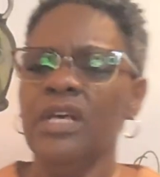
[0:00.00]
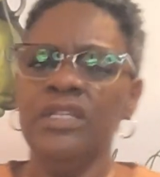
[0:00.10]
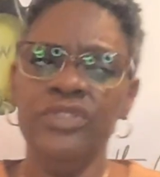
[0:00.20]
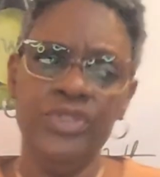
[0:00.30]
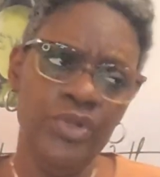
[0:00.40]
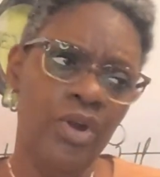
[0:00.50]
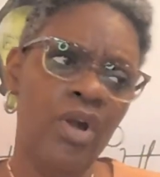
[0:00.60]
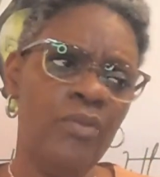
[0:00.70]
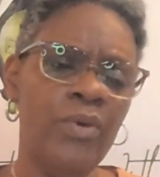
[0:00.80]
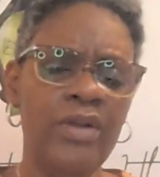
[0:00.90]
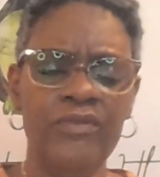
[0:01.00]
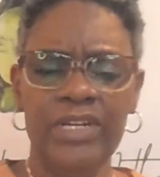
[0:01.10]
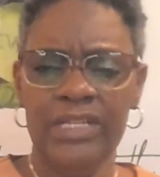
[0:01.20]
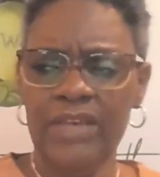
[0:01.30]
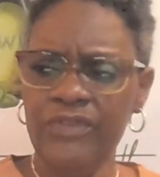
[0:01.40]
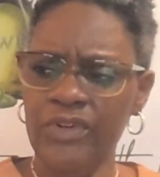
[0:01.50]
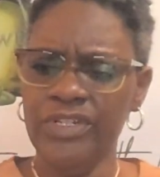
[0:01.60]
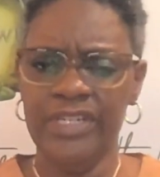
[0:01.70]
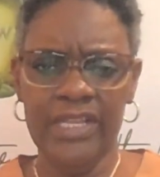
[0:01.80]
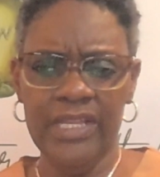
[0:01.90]
You're on what reading level? You're on
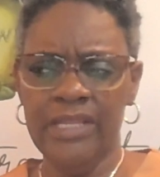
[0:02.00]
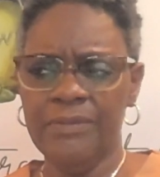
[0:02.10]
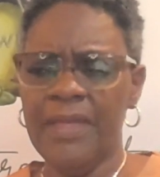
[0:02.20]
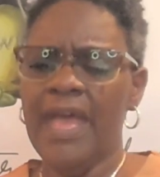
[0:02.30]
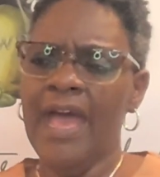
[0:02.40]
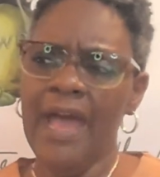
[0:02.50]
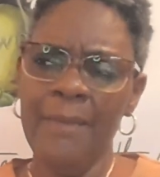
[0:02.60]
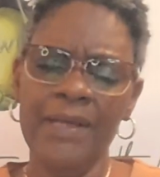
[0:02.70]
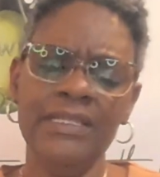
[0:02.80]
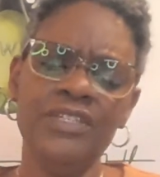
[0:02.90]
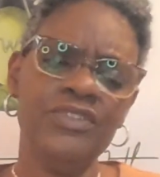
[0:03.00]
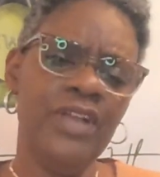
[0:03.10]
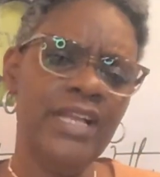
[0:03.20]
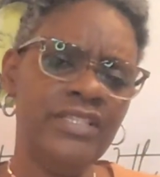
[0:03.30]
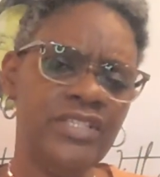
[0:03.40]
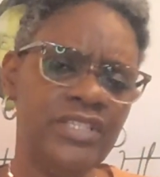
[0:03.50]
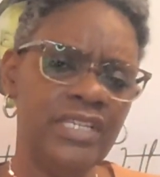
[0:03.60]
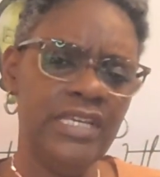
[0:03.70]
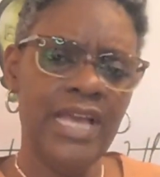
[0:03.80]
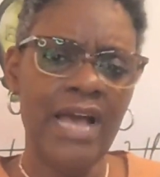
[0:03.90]
D. How about let's try to
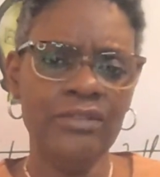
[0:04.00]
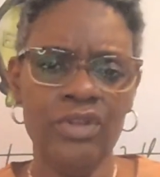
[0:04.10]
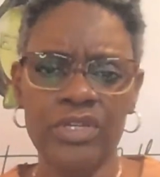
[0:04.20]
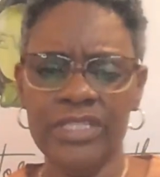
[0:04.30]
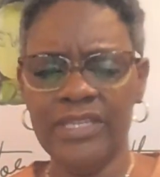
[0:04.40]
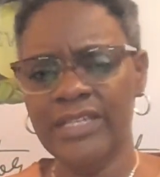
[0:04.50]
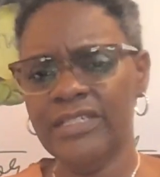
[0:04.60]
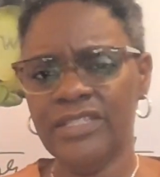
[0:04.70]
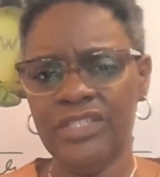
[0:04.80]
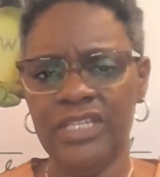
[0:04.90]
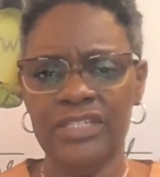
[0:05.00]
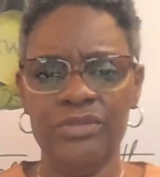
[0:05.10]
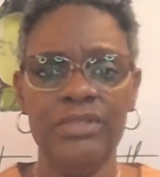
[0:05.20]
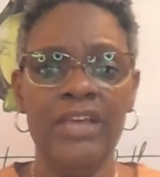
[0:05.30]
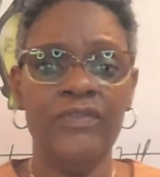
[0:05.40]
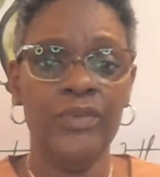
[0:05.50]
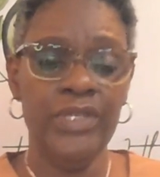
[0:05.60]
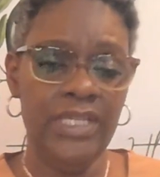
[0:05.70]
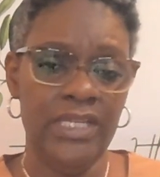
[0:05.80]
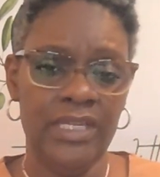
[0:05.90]
see how long it takes us to get to level
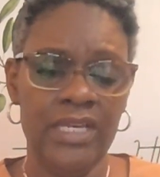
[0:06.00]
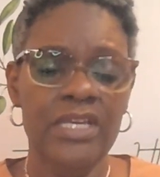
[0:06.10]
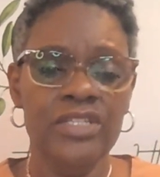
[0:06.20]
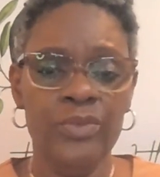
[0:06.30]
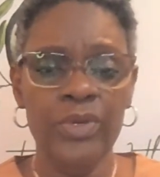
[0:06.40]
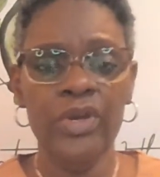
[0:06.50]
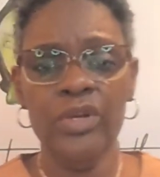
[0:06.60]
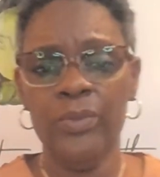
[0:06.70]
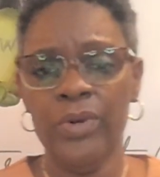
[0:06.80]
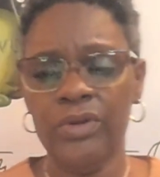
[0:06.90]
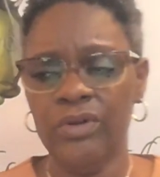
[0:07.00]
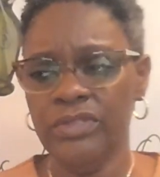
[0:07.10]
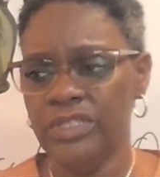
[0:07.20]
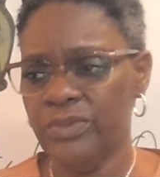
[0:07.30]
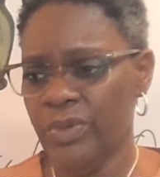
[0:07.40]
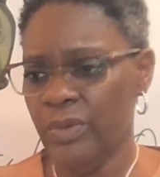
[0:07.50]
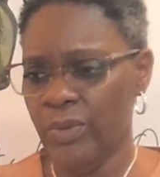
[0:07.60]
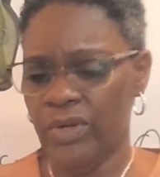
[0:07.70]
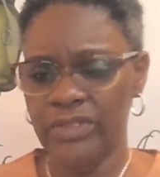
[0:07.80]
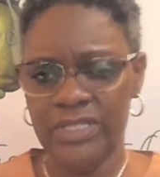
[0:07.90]
E. So we're going to work on these. We're going to
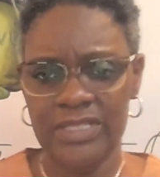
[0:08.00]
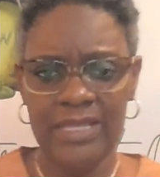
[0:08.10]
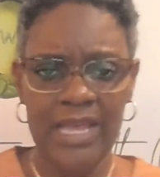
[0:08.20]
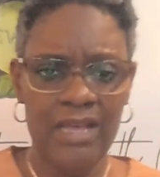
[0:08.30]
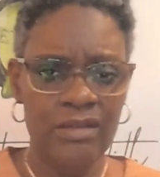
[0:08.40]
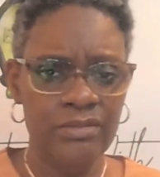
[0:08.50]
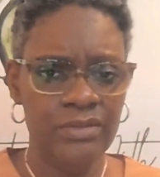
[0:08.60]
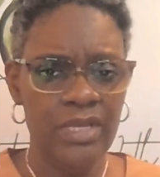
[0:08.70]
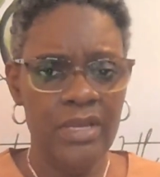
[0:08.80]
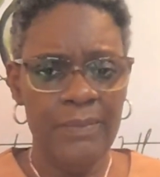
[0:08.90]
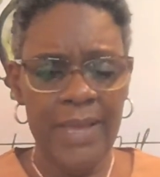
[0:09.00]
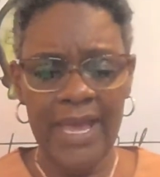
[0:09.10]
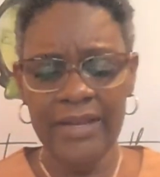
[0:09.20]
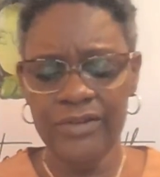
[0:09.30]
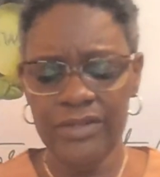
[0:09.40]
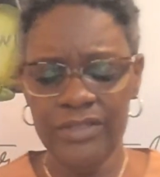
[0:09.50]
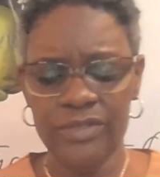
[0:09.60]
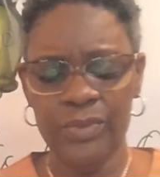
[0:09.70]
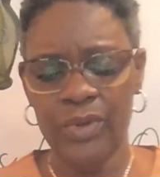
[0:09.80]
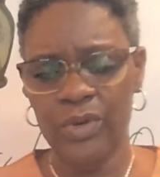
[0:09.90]
work on these sound patterns.
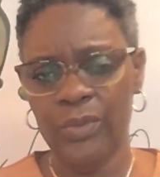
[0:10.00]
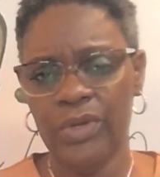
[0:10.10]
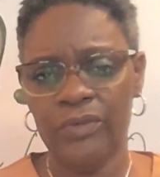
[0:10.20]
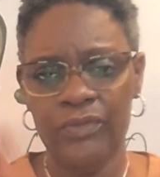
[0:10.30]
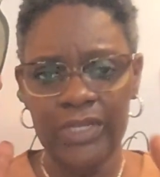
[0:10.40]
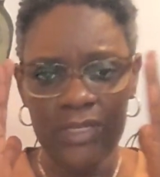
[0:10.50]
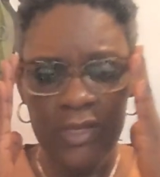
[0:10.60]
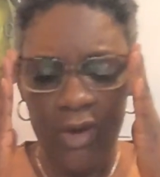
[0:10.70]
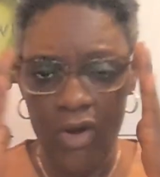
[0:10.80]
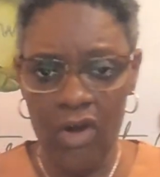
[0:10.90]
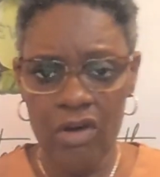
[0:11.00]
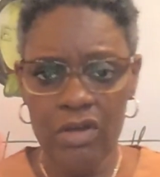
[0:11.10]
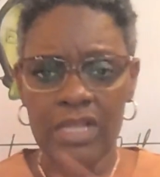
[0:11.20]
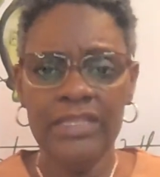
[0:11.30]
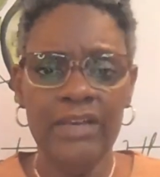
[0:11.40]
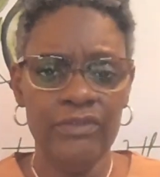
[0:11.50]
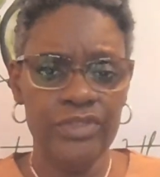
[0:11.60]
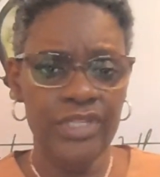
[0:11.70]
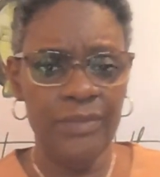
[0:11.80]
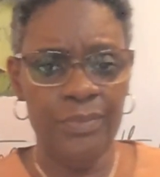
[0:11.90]
We're going to work reading all level
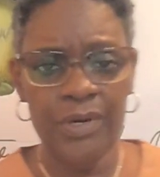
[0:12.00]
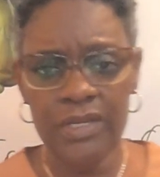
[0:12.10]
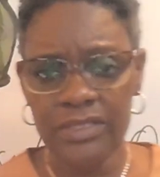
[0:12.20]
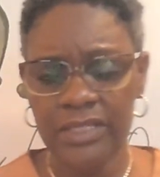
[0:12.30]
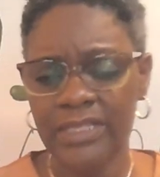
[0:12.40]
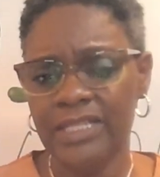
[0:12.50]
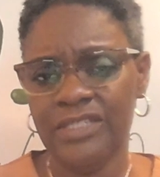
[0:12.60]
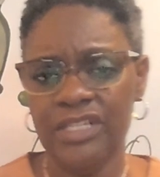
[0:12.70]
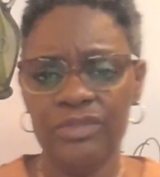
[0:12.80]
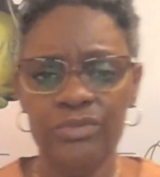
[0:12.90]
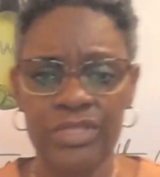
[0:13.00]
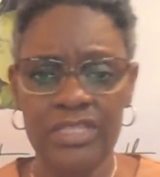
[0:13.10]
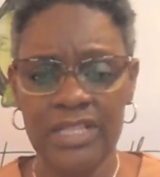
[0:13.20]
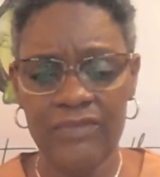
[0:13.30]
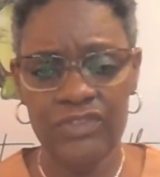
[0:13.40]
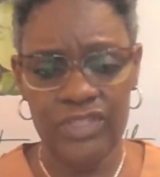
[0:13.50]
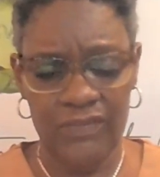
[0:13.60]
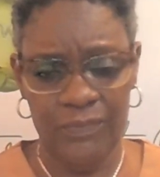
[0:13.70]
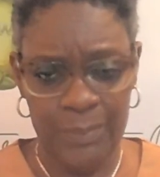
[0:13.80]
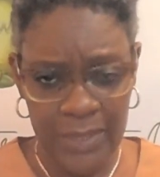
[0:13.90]
D books. And let's get through these level D
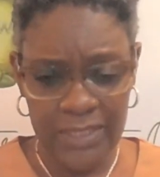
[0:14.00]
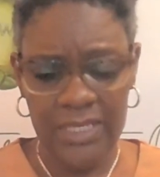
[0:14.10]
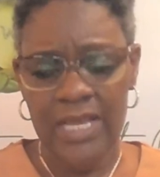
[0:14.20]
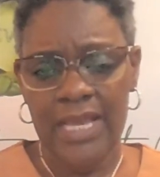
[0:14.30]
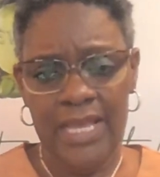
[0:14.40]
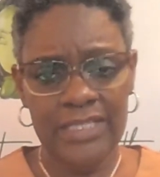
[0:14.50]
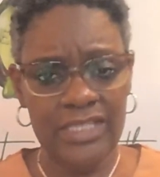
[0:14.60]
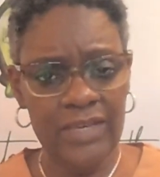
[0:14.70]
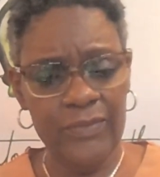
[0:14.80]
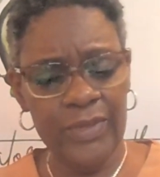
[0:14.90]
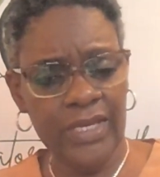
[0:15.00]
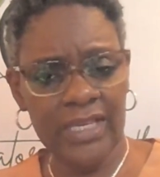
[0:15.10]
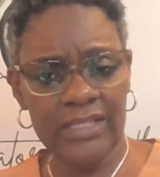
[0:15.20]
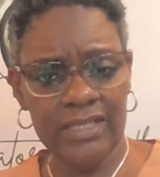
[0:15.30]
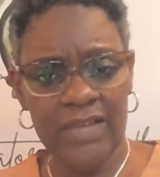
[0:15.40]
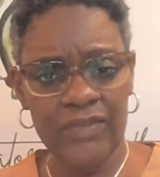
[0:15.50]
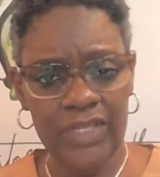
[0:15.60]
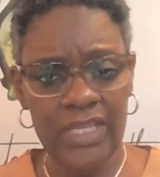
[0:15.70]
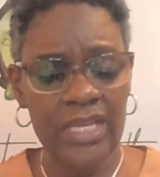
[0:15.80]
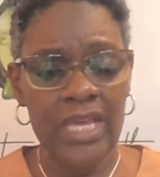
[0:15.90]
books and see if we could get to level
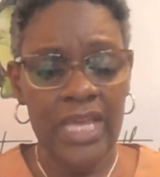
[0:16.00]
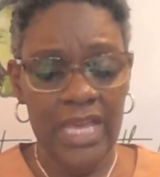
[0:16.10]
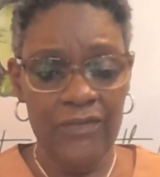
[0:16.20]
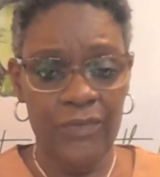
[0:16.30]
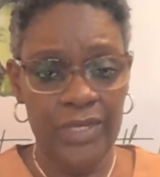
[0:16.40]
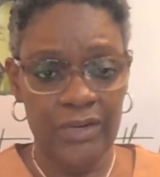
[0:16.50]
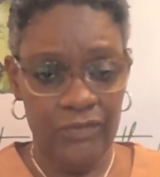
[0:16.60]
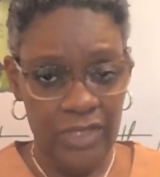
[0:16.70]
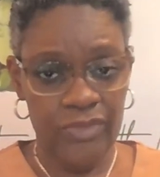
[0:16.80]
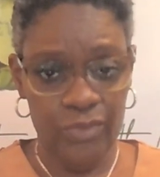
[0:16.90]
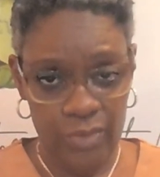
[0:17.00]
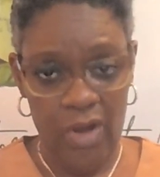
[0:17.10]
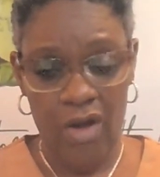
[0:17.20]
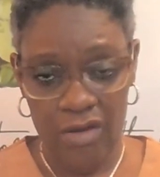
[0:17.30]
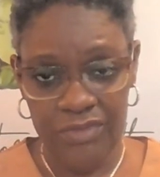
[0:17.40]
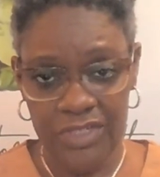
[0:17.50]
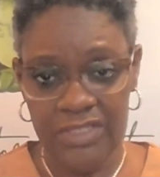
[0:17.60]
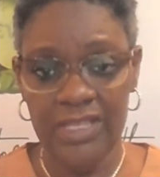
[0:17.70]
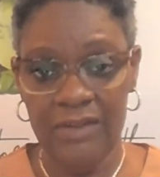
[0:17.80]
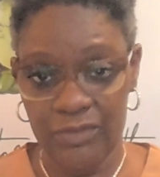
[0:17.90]
E. If we could read through all these
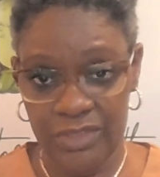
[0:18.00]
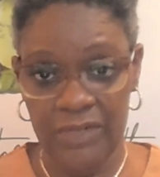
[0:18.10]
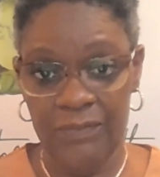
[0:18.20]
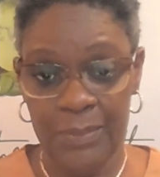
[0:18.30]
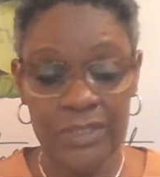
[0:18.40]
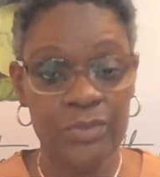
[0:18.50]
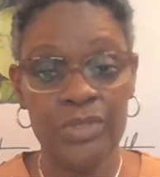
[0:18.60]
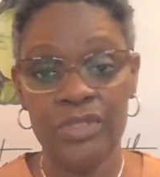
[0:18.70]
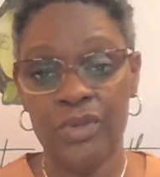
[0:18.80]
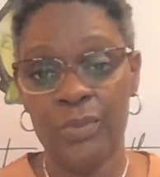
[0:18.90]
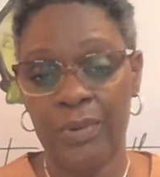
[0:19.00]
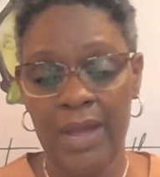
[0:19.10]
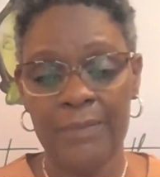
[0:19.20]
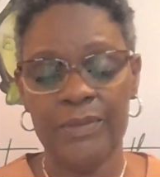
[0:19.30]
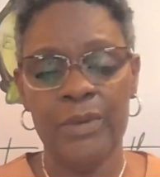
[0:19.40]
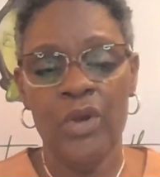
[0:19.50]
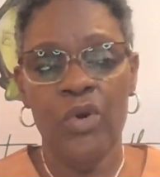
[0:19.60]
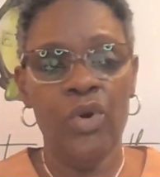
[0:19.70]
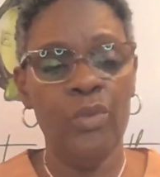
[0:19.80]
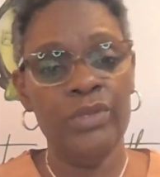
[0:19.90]
level D books with no problem
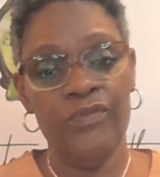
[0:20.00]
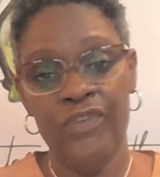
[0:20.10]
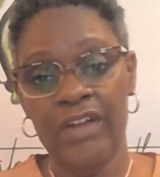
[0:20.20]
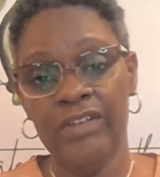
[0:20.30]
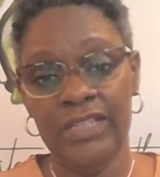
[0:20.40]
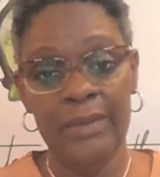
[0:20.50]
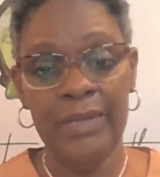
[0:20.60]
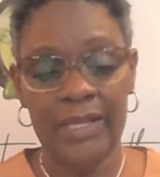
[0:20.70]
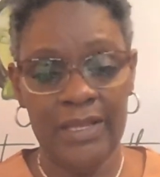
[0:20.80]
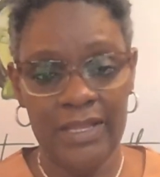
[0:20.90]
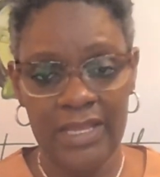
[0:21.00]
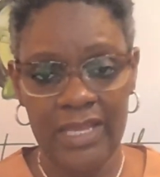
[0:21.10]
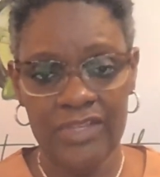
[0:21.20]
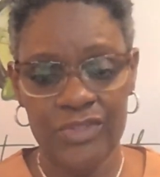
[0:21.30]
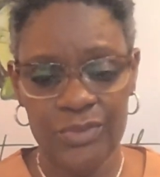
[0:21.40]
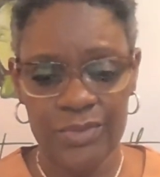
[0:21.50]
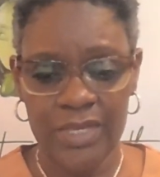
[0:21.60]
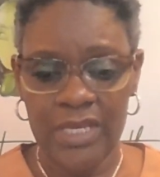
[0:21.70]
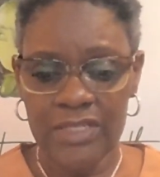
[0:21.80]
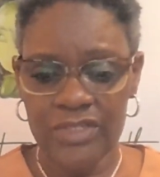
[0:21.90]
or with very limited issues.
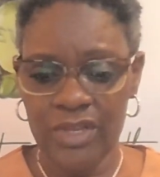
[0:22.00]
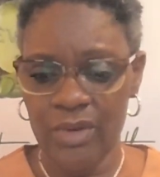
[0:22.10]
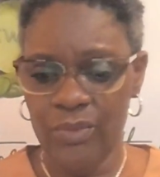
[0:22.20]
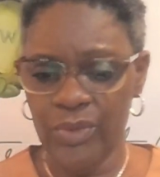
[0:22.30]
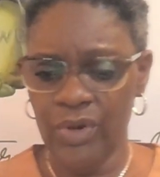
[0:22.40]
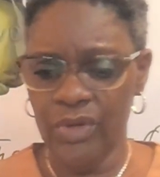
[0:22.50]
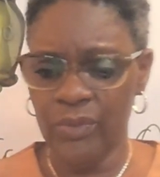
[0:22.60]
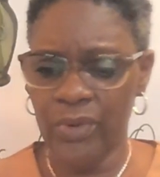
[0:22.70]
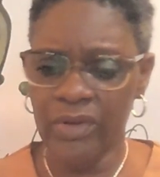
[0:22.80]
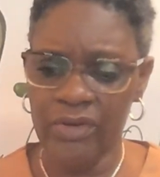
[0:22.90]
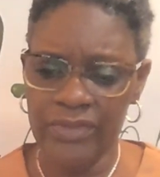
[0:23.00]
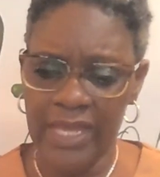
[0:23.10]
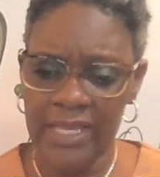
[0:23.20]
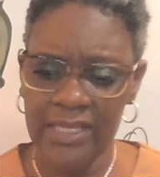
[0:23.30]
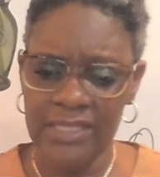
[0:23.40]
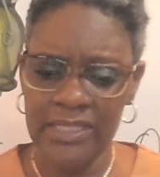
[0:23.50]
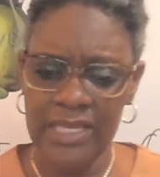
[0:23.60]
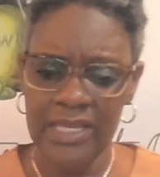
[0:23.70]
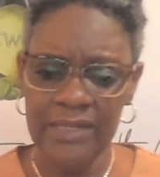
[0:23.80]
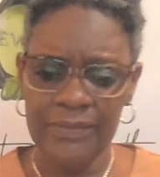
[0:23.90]
So we're going to work on that. And
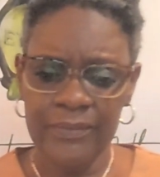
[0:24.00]
then